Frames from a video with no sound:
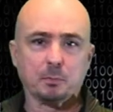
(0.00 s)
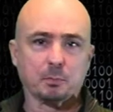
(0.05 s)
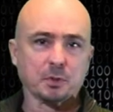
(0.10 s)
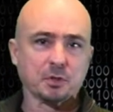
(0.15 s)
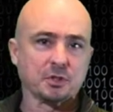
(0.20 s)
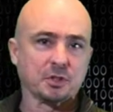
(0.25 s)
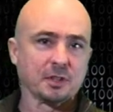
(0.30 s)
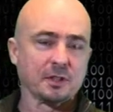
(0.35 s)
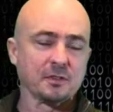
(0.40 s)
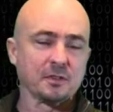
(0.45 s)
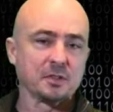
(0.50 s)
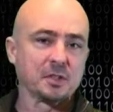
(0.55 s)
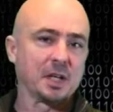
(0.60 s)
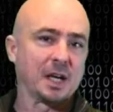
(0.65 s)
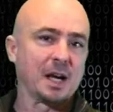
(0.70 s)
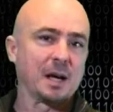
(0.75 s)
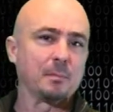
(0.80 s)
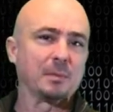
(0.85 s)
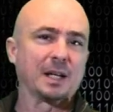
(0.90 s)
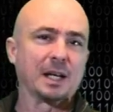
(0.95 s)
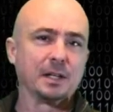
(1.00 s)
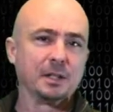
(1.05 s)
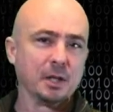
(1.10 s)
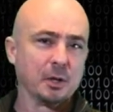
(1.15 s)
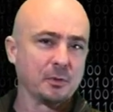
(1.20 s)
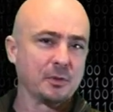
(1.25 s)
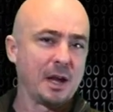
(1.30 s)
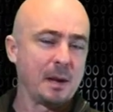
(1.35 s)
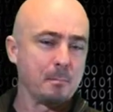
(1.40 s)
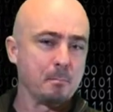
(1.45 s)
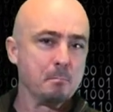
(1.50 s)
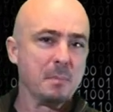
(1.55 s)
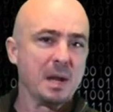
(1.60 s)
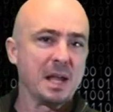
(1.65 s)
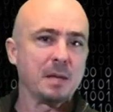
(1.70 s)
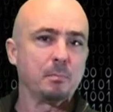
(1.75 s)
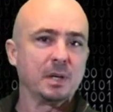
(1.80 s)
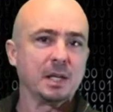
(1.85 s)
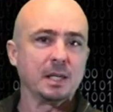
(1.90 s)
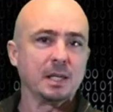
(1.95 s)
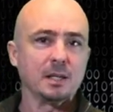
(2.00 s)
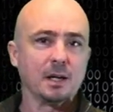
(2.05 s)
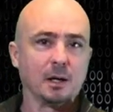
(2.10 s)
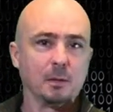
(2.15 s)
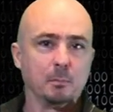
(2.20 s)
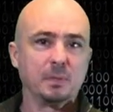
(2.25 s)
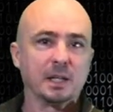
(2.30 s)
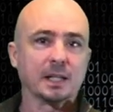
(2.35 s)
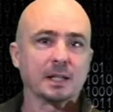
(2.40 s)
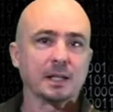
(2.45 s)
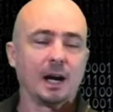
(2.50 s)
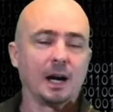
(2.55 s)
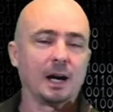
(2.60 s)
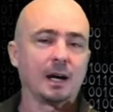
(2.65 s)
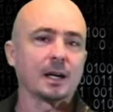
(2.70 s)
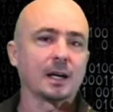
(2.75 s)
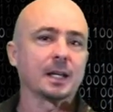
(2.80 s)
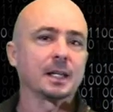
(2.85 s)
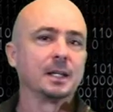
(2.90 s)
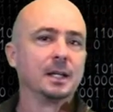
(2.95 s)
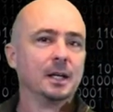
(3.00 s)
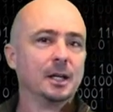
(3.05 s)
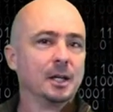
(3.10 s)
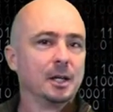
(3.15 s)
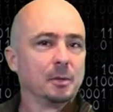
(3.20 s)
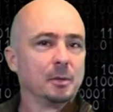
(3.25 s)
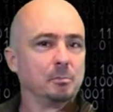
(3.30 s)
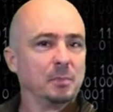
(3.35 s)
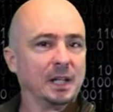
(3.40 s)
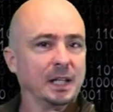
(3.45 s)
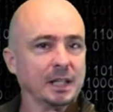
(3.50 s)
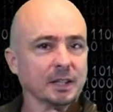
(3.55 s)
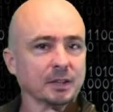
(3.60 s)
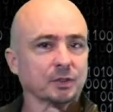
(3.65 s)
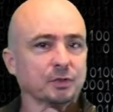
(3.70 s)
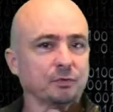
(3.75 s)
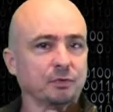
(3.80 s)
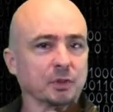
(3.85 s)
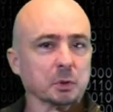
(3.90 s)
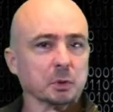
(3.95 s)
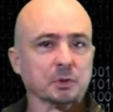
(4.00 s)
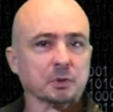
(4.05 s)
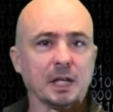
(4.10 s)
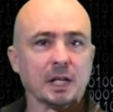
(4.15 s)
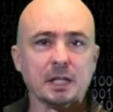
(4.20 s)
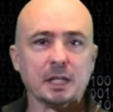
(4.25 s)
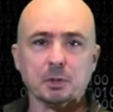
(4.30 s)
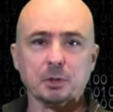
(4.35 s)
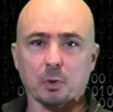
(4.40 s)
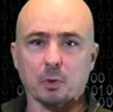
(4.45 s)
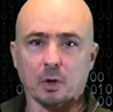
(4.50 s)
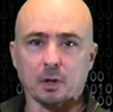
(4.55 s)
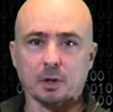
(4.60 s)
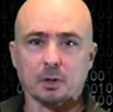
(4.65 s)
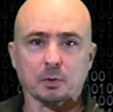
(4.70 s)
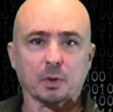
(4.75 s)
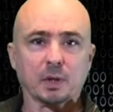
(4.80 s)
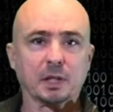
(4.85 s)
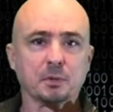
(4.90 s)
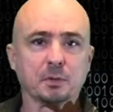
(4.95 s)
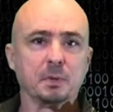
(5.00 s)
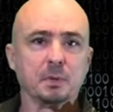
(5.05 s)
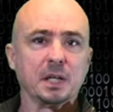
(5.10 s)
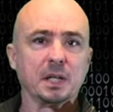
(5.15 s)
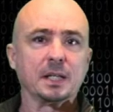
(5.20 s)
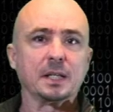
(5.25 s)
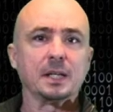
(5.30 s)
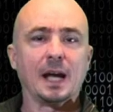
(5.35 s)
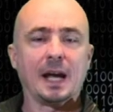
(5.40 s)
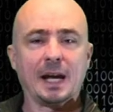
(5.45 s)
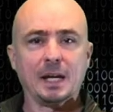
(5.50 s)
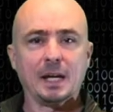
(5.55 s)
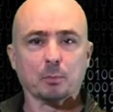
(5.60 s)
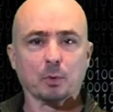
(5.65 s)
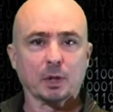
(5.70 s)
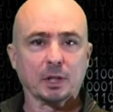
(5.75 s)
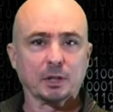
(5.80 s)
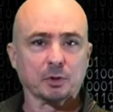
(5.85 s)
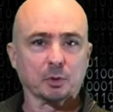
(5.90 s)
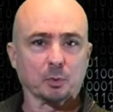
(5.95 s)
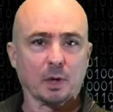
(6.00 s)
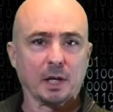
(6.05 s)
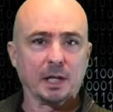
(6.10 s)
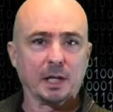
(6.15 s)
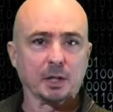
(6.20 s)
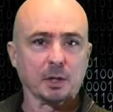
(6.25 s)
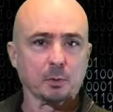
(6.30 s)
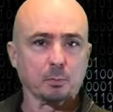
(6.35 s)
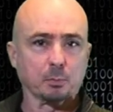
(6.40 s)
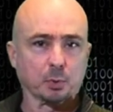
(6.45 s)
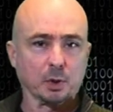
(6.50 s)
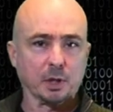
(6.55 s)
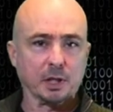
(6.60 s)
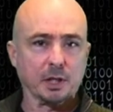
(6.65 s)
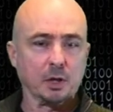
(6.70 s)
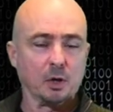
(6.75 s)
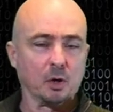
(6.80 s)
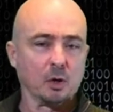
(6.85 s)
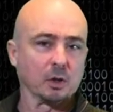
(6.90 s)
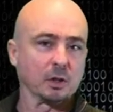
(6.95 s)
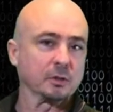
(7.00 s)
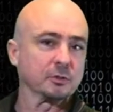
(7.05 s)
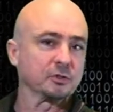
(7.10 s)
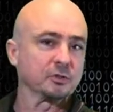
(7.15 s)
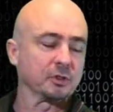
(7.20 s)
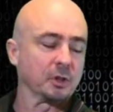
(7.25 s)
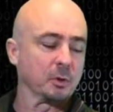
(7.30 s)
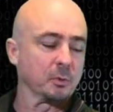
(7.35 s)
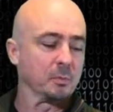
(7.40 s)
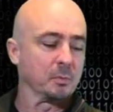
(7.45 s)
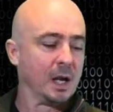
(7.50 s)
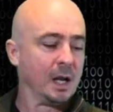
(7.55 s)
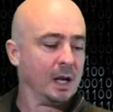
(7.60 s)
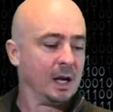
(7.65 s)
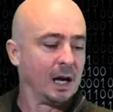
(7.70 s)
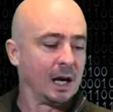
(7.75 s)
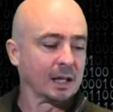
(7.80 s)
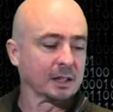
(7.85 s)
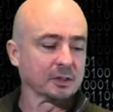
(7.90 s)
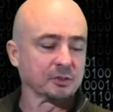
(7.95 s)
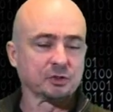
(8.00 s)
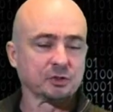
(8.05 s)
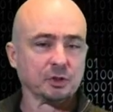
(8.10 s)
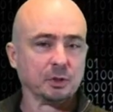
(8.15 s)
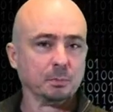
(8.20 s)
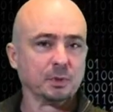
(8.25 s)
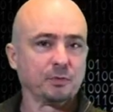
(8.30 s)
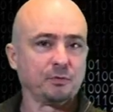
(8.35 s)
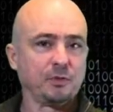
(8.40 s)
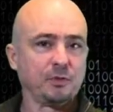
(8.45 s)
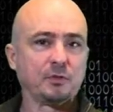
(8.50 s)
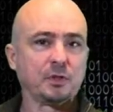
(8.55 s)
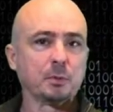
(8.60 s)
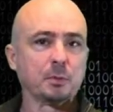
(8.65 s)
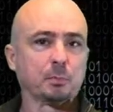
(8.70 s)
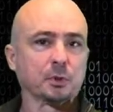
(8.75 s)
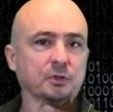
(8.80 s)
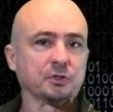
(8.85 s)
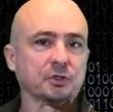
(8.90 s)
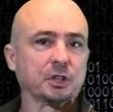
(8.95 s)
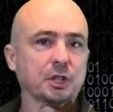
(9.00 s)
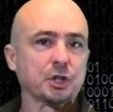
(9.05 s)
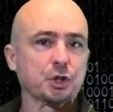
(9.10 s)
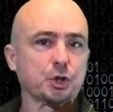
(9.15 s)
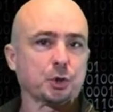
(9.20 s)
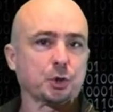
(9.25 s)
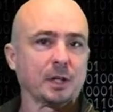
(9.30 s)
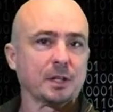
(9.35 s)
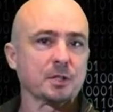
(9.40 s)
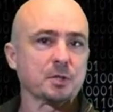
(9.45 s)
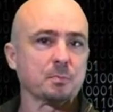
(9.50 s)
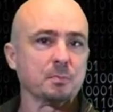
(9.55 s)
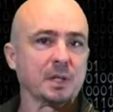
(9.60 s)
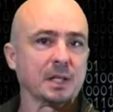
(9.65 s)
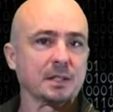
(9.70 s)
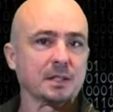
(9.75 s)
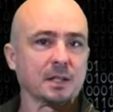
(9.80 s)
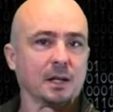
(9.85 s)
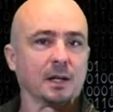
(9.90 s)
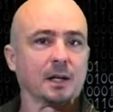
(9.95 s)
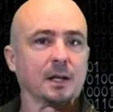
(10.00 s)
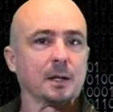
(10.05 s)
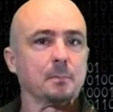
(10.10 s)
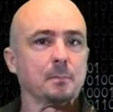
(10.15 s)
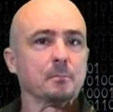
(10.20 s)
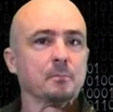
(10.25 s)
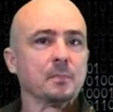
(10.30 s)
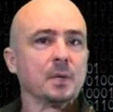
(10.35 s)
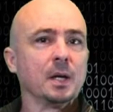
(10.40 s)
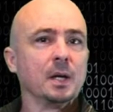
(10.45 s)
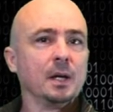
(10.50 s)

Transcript: percent of the time, and I know that may be a bit high, but it is field day, you are going to be hammering the radio pretty hard. So I assumed fifty percent transmit time.